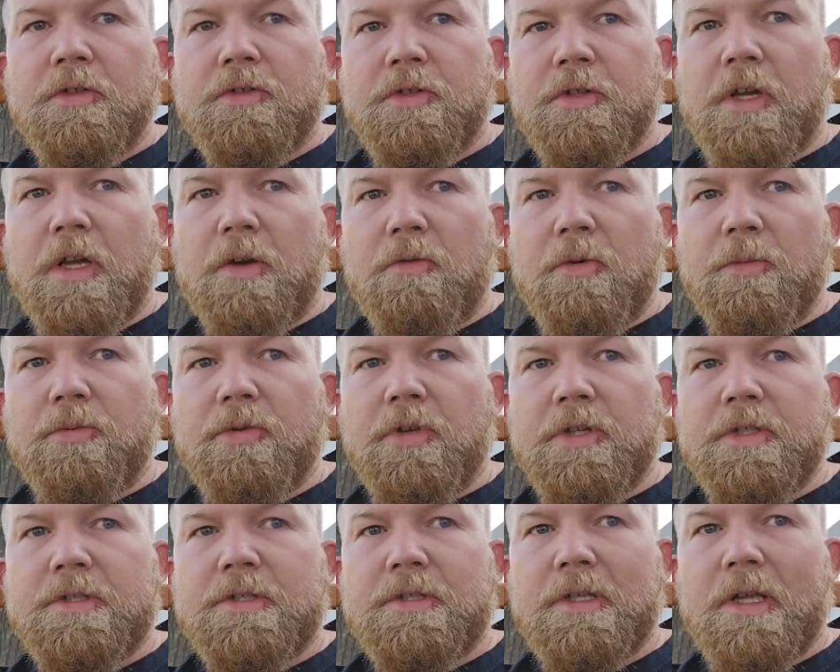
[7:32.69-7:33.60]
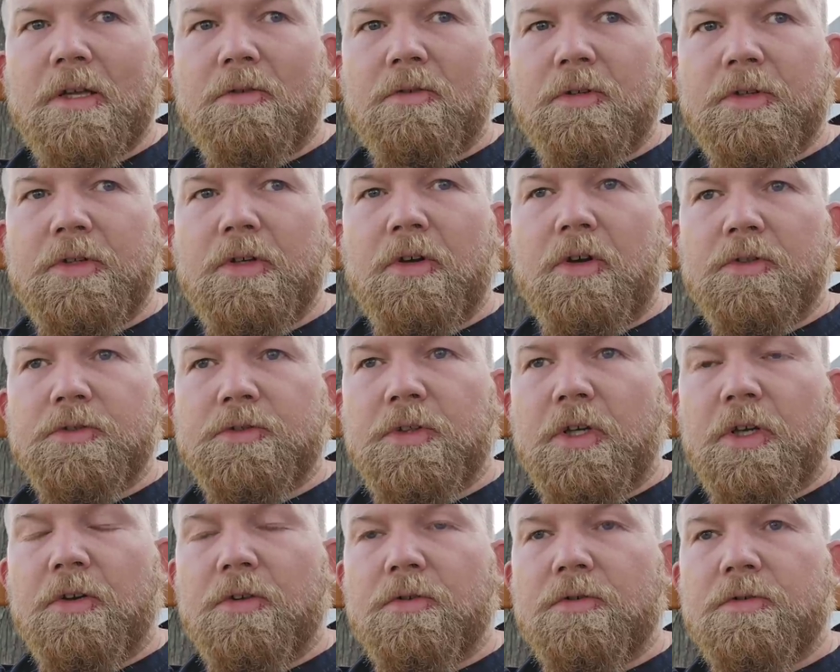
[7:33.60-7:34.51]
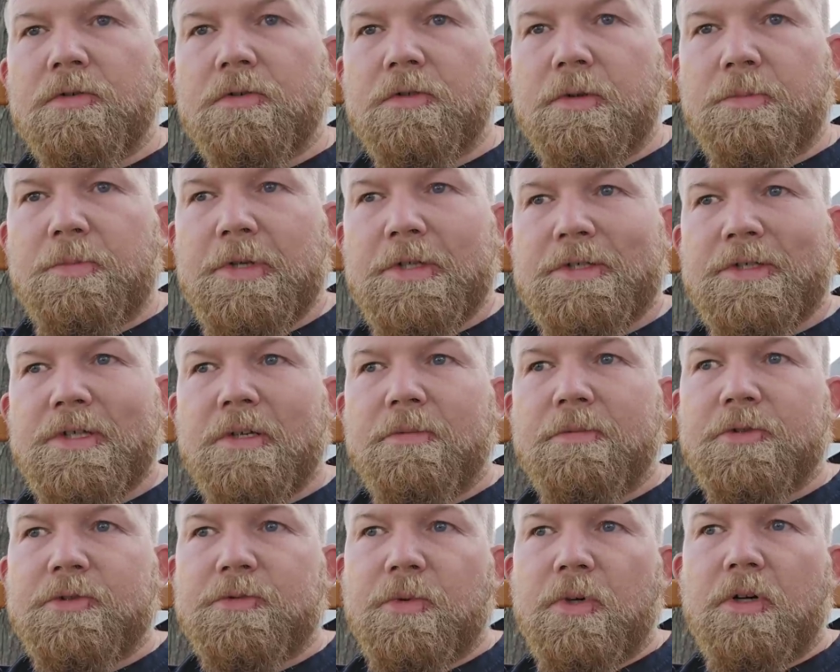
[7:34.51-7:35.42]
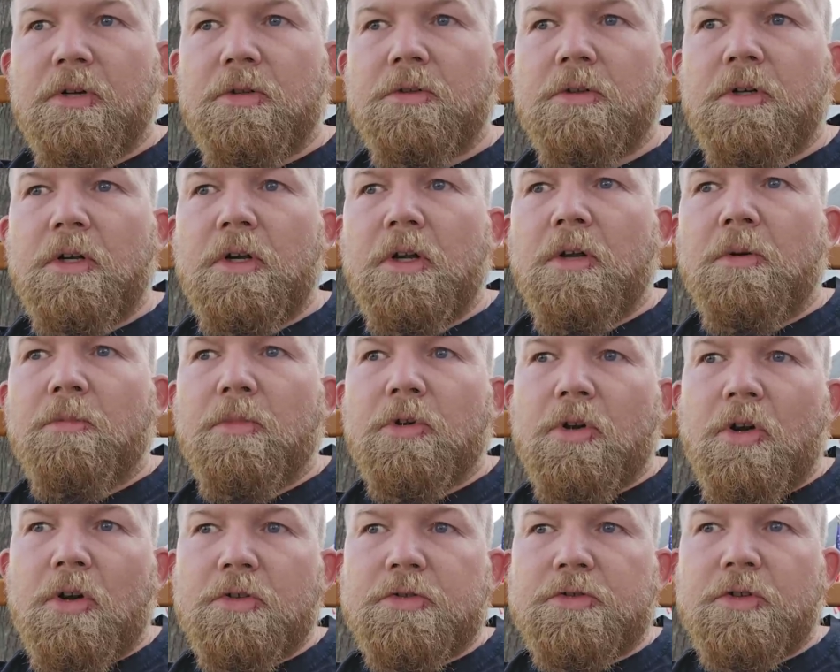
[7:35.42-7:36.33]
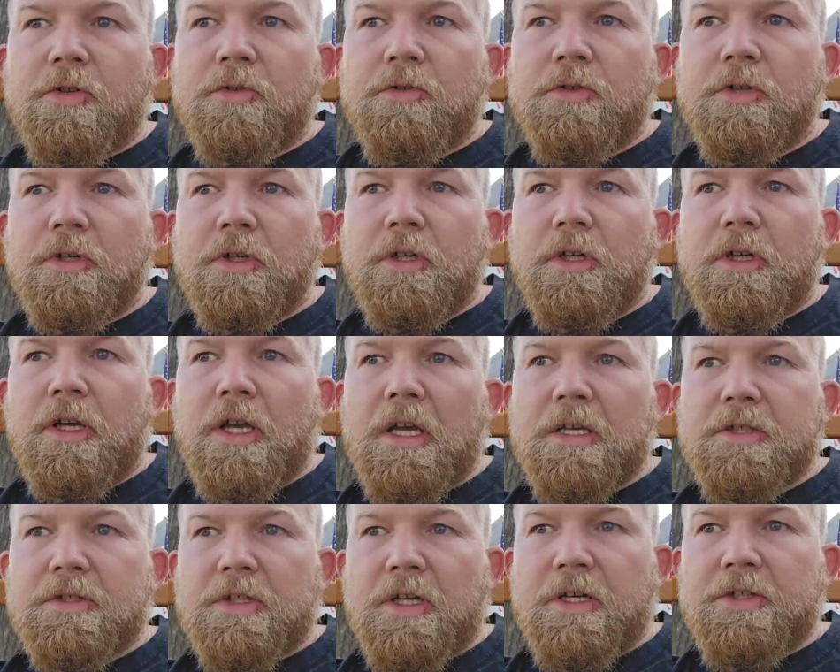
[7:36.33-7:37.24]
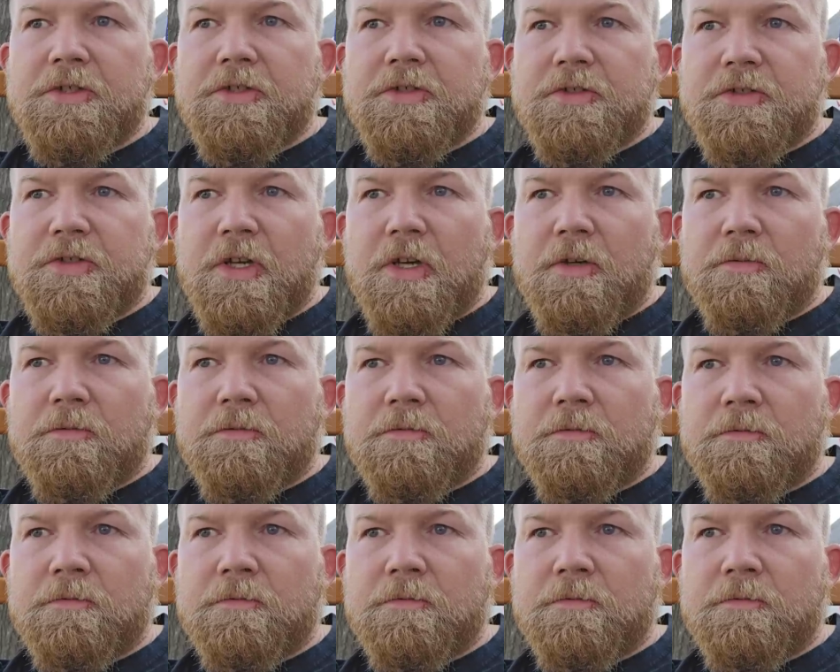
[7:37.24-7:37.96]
So you got to replace not only the alternator, the PCM as well, but also has an engine sound.